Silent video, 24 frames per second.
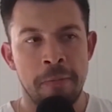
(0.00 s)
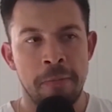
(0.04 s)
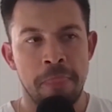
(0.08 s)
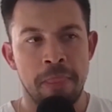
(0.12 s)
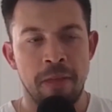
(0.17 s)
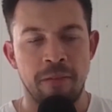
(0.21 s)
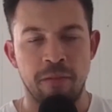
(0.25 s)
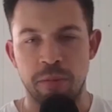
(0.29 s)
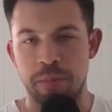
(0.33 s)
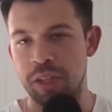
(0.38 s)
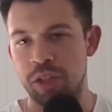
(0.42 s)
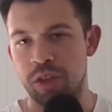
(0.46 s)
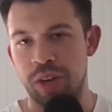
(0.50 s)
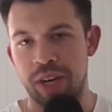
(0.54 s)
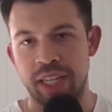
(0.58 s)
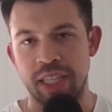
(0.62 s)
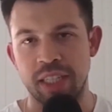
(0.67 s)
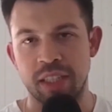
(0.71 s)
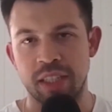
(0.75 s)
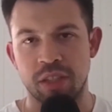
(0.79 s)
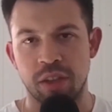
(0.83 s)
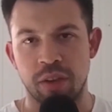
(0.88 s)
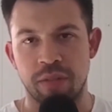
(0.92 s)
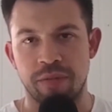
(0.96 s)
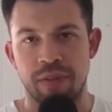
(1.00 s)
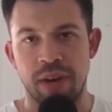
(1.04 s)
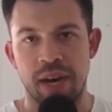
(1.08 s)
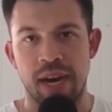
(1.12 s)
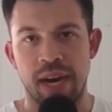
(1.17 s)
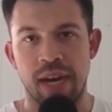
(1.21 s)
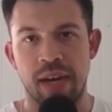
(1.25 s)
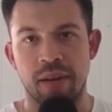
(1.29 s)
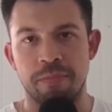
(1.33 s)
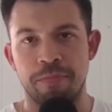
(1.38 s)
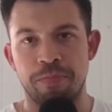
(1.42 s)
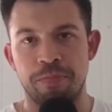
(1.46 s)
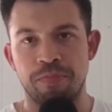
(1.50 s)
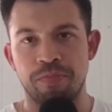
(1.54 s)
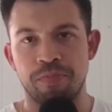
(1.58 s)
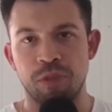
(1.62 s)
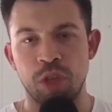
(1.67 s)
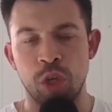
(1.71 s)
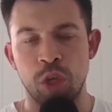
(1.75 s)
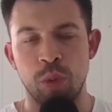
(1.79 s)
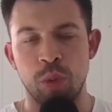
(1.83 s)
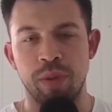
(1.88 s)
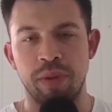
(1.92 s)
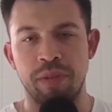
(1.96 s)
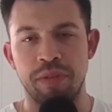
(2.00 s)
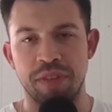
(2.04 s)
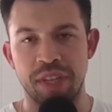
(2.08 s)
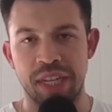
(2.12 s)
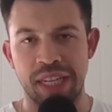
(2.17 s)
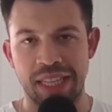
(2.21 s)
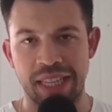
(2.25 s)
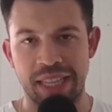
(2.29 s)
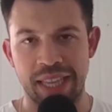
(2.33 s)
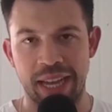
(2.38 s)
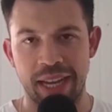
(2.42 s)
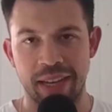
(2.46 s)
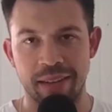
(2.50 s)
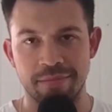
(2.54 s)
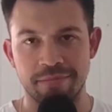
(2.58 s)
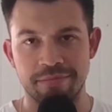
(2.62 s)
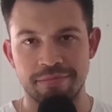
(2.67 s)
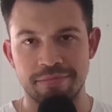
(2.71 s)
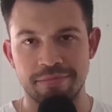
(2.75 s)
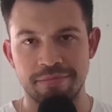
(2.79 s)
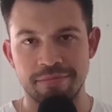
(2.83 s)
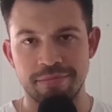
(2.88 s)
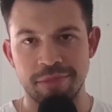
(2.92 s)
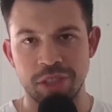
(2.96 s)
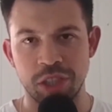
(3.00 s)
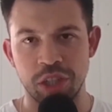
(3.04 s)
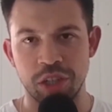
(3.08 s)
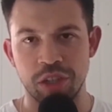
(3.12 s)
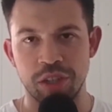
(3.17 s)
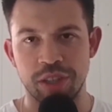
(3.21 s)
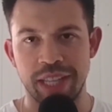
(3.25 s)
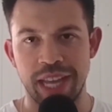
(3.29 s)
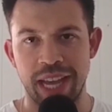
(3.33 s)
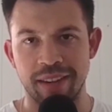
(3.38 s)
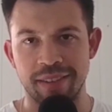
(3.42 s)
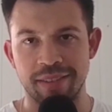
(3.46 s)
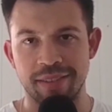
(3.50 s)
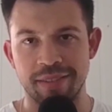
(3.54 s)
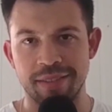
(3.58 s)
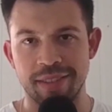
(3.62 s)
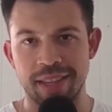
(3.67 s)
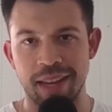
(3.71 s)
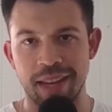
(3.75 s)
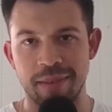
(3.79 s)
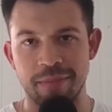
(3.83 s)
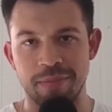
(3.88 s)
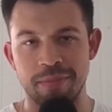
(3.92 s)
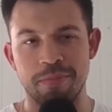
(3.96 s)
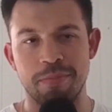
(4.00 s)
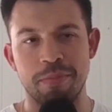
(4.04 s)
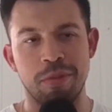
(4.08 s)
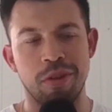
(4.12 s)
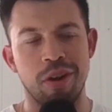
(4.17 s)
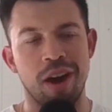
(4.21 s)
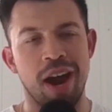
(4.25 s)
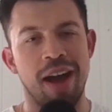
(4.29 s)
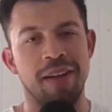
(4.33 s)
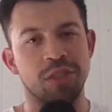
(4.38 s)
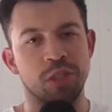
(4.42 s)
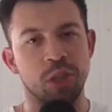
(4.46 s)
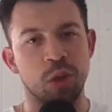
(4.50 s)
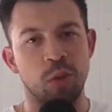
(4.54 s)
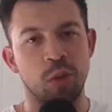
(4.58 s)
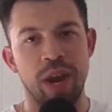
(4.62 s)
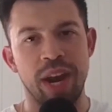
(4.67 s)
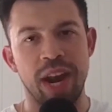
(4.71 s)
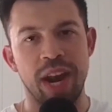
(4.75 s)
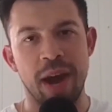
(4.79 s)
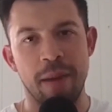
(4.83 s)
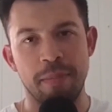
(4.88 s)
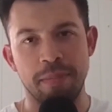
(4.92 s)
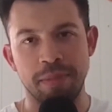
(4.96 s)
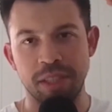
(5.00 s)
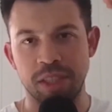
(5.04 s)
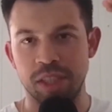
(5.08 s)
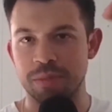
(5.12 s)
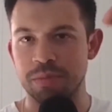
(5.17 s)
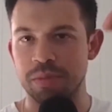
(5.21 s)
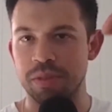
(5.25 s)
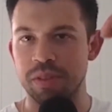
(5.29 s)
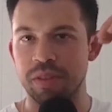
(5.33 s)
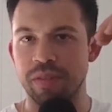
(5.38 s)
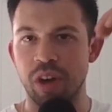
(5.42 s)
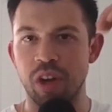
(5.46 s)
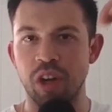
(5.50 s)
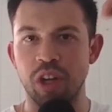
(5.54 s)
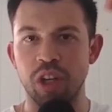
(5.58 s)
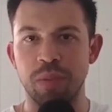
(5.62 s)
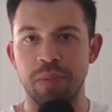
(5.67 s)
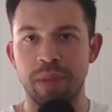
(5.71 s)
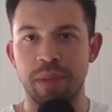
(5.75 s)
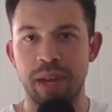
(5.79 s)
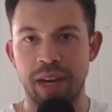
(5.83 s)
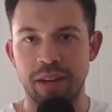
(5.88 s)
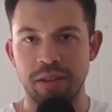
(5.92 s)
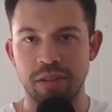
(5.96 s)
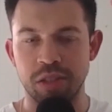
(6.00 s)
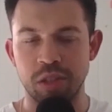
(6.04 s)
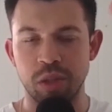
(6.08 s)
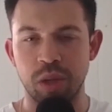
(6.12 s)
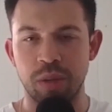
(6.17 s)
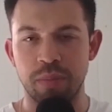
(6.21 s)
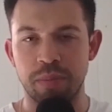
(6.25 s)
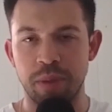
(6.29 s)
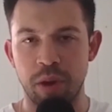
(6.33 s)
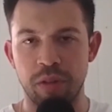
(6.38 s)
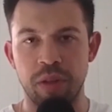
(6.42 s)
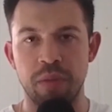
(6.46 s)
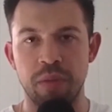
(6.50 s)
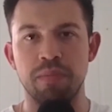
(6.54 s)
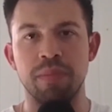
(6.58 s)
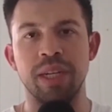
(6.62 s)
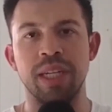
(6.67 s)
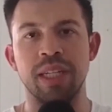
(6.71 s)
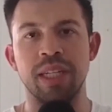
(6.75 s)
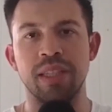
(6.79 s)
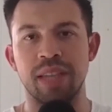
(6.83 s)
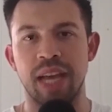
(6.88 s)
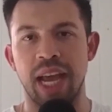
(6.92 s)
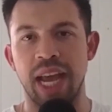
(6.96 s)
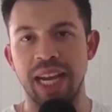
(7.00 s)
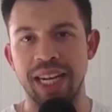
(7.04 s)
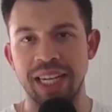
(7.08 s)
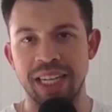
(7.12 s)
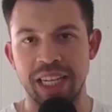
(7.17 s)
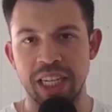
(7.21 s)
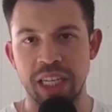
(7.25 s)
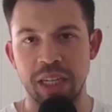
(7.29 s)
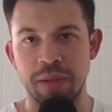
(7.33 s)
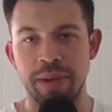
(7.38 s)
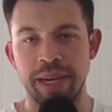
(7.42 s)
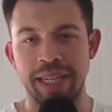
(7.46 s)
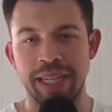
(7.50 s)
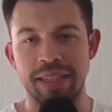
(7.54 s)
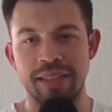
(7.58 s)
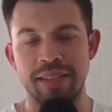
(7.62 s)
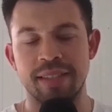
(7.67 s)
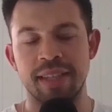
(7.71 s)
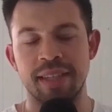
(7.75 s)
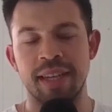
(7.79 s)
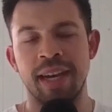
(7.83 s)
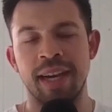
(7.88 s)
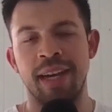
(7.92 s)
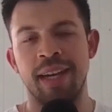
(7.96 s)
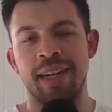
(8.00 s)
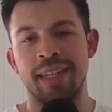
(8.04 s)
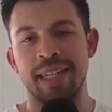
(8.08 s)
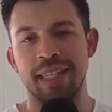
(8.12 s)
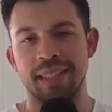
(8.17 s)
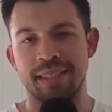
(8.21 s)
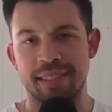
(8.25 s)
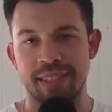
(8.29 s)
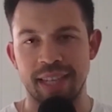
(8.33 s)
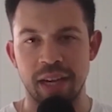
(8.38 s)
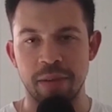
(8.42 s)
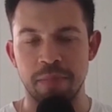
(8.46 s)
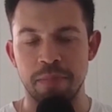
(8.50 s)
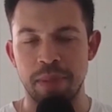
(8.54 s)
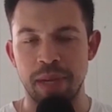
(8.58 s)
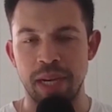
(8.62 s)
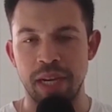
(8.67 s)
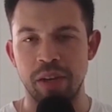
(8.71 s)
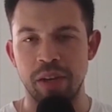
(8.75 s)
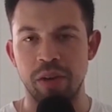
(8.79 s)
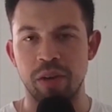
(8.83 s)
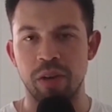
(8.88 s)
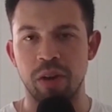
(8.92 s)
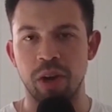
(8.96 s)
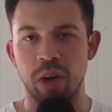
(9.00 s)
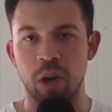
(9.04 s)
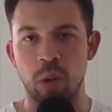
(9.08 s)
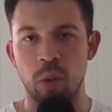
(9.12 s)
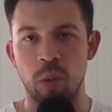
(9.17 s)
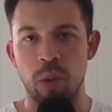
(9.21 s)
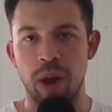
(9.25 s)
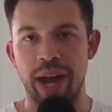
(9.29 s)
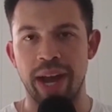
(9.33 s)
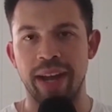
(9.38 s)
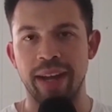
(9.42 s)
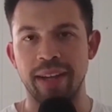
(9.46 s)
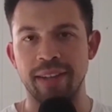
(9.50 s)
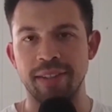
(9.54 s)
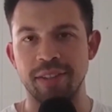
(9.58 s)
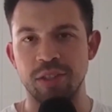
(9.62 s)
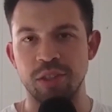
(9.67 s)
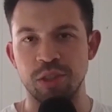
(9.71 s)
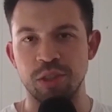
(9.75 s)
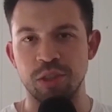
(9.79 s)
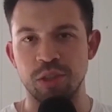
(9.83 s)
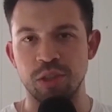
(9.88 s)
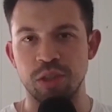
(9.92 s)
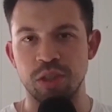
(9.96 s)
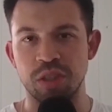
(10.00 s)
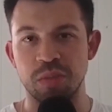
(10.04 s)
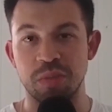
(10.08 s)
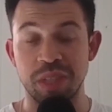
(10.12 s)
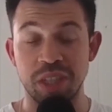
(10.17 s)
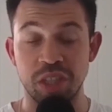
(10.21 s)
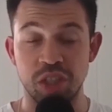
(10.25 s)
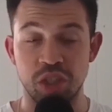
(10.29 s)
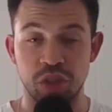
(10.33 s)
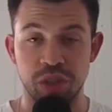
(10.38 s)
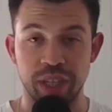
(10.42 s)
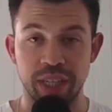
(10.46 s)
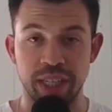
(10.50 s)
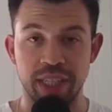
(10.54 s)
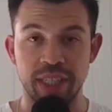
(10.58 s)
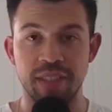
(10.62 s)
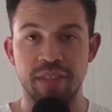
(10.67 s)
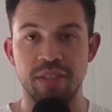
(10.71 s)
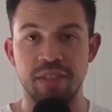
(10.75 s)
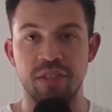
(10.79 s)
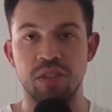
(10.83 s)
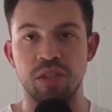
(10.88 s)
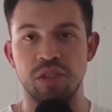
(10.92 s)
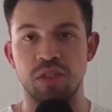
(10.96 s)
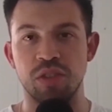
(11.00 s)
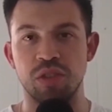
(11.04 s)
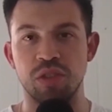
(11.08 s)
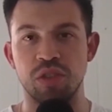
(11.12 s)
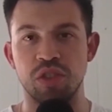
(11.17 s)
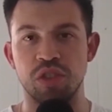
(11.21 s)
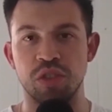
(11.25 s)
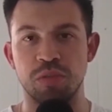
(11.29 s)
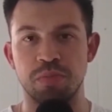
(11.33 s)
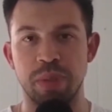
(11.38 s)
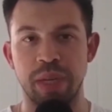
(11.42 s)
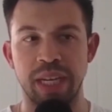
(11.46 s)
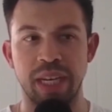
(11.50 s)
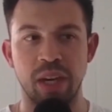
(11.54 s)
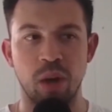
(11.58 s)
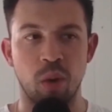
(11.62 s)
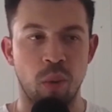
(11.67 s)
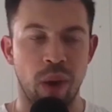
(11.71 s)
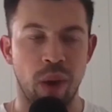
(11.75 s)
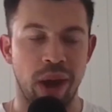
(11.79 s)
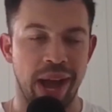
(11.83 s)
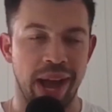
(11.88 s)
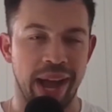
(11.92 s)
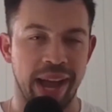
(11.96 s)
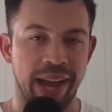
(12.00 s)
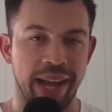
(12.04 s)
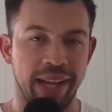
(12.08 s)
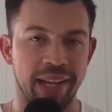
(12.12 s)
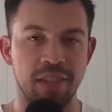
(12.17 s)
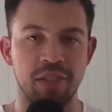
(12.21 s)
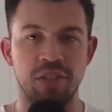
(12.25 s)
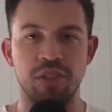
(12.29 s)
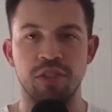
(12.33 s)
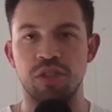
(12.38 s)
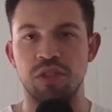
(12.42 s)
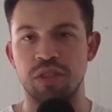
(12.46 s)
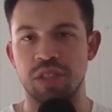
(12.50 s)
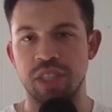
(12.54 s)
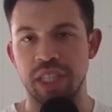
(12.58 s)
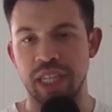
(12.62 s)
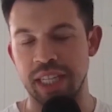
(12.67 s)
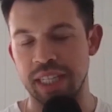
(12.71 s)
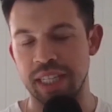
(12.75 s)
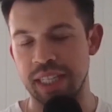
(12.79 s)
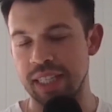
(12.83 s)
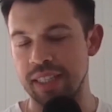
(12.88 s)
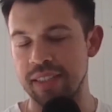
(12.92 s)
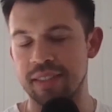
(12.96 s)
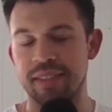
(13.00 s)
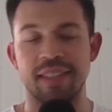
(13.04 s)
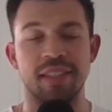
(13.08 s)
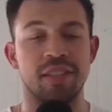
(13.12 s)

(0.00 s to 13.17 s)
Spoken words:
If you've been tracking so far, you would have seen that, that graph sort of went up in terms of the volume that I was doing, both in minutes and kilometers. That started petering away due to some injuries, due to just being away, due to sickness,